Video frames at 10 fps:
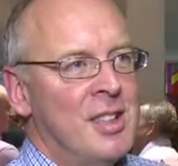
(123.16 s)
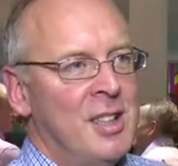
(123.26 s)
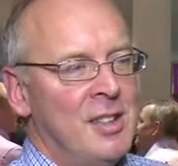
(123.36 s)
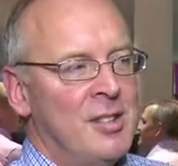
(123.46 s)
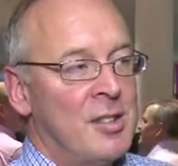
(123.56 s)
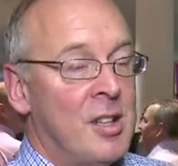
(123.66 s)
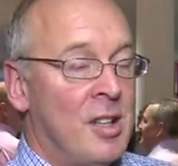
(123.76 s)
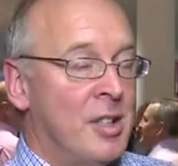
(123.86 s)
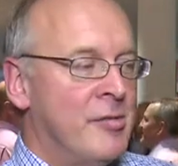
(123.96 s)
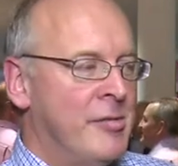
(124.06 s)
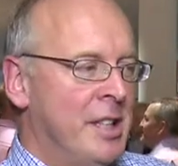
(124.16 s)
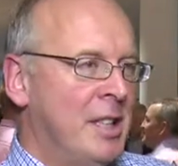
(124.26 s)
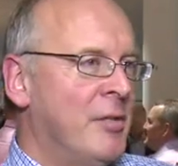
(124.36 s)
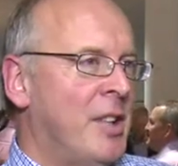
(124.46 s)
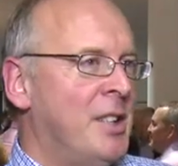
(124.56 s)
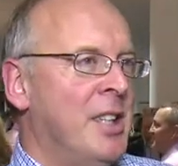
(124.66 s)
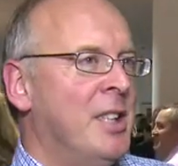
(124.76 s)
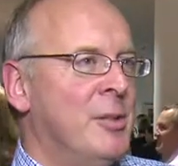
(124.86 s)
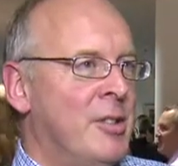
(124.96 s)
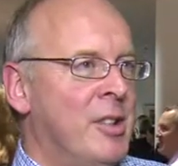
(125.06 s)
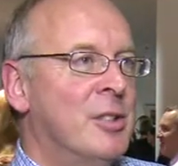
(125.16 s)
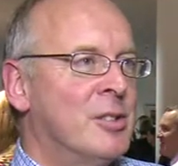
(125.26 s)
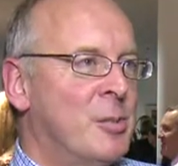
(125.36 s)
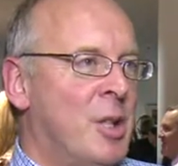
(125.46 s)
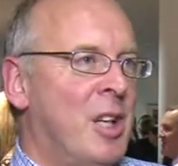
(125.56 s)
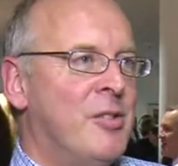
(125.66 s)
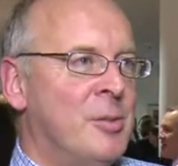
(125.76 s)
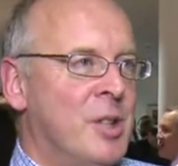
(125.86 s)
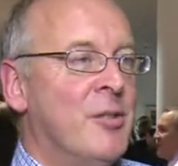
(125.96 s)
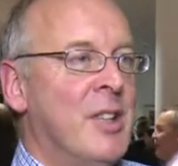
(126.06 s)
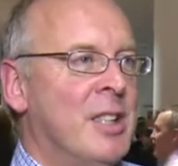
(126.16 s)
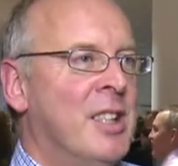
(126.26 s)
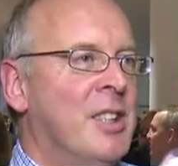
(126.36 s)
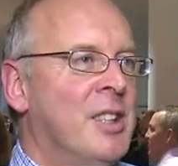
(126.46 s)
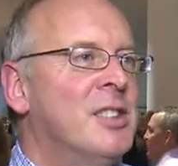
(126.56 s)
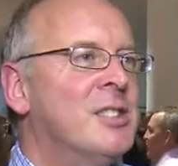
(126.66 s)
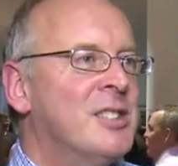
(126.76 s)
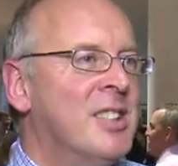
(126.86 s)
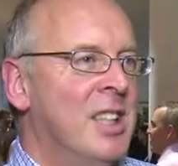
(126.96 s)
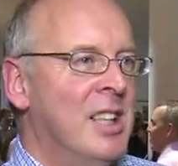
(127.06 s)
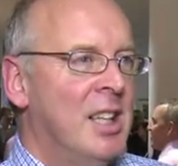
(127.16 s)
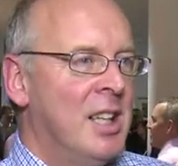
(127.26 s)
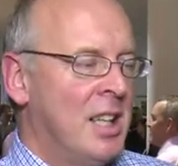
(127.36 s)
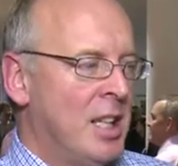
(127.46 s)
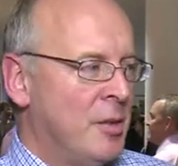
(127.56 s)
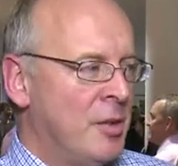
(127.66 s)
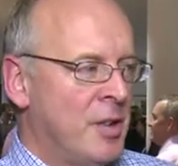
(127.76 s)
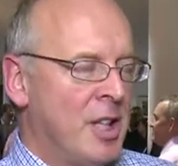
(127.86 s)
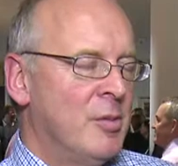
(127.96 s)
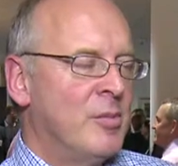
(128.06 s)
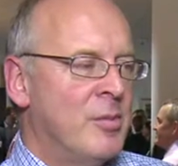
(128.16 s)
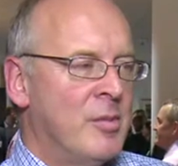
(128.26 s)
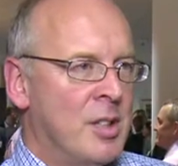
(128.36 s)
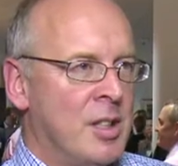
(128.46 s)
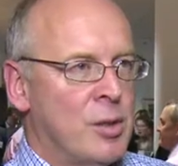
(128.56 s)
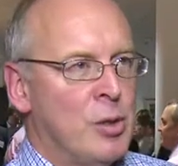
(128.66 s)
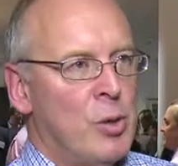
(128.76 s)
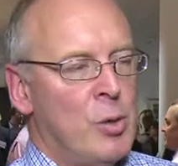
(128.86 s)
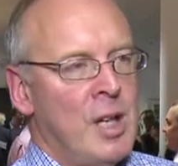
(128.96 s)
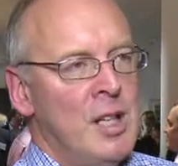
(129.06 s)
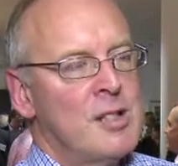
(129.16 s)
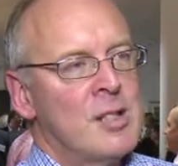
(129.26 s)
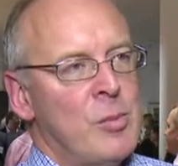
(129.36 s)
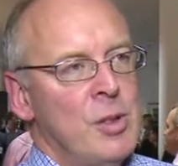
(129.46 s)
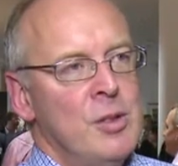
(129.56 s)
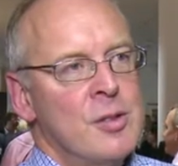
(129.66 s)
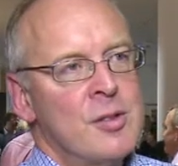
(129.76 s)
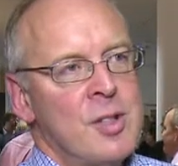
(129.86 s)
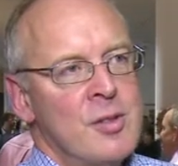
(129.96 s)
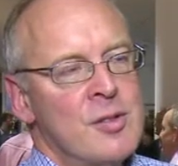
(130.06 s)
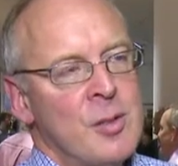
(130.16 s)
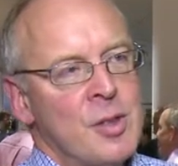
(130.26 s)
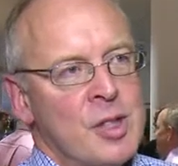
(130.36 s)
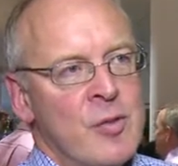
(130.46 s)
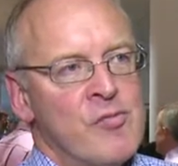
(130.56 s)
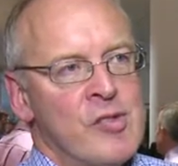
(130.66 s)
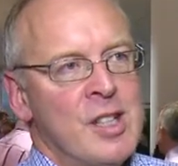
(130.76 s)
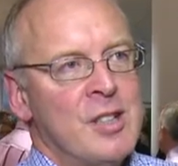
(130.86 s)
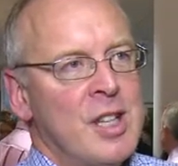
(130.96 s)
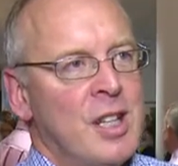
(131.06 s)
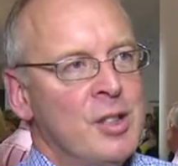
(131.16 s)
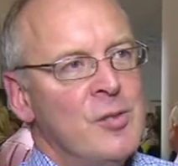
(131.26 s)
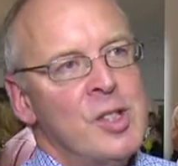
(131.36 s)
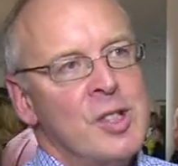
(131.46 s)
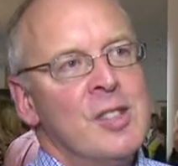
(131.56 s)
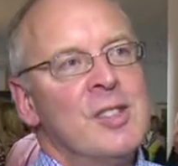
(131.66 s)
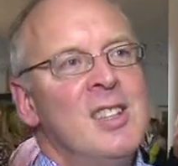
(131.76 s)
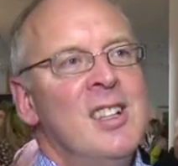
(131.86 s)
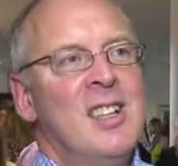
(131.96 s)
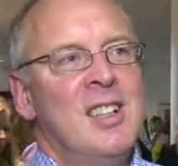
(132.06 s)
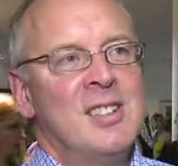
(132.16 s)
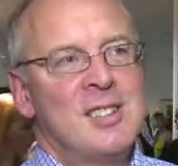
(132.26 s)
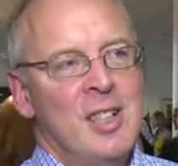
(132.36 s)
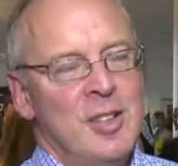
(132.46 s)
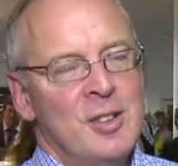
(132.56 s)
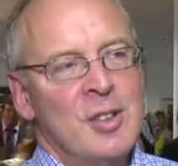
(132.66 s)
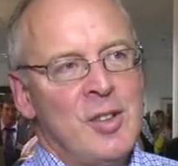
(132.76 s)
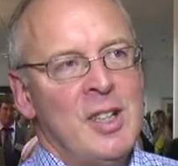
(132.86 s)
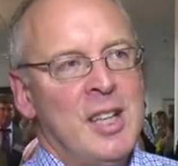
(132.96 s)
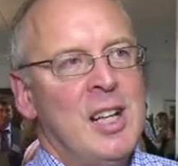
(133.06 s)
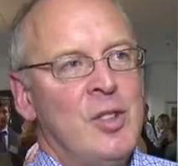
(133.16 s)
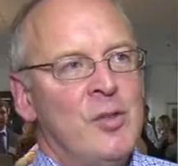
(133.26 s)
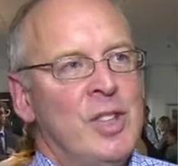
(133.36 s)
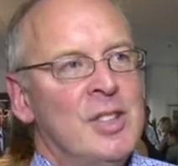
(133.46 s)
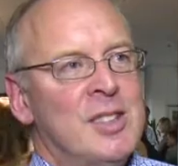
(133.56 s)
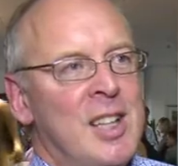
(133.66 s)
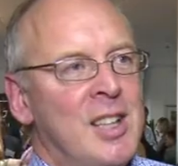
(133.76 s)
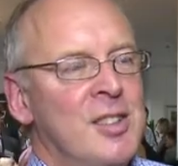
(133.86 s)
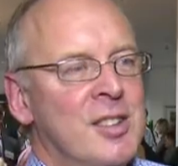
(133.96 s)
is you can't really find that anywhere else apart from an event like this. You find there's always someone who's done something differently to how you've done it. So to find that out firsthand